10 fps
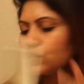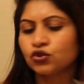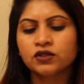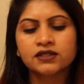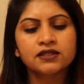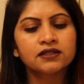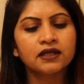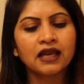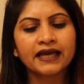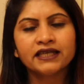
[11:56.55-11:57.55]
so this is
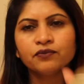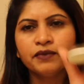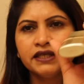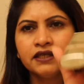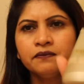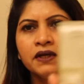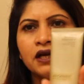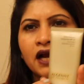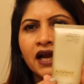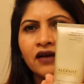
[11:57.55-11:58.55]
in light medium.
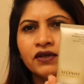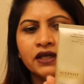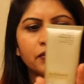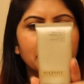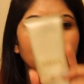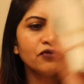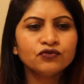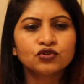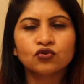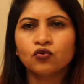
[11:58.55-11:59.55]
I have a little bit
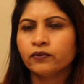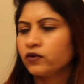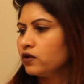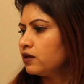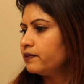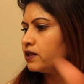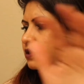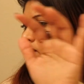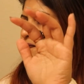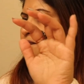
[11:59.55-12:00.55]
left, so I'm going to keep it
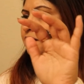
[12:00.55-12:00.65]
here.